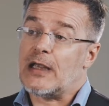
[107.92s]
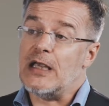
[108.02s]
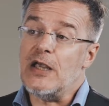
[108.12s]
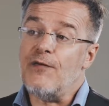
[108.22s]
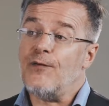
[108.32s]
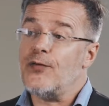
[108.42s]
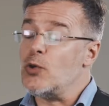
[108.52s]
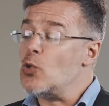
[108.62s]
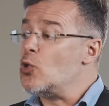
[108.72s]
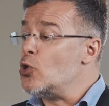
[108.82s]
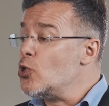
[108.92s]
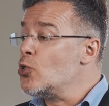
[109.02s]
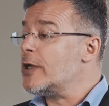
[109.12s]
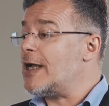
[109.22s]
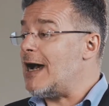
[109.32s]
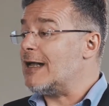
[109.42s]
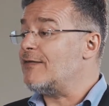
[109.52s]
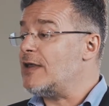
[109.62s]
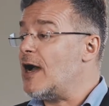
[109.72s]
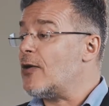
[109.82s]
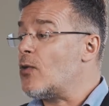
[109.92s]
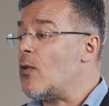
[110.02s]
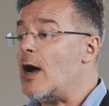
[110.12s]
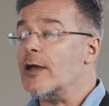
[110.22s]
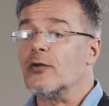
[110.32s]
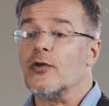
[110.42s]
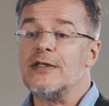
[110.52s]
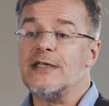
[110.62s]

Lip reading: If you look at the ROI on a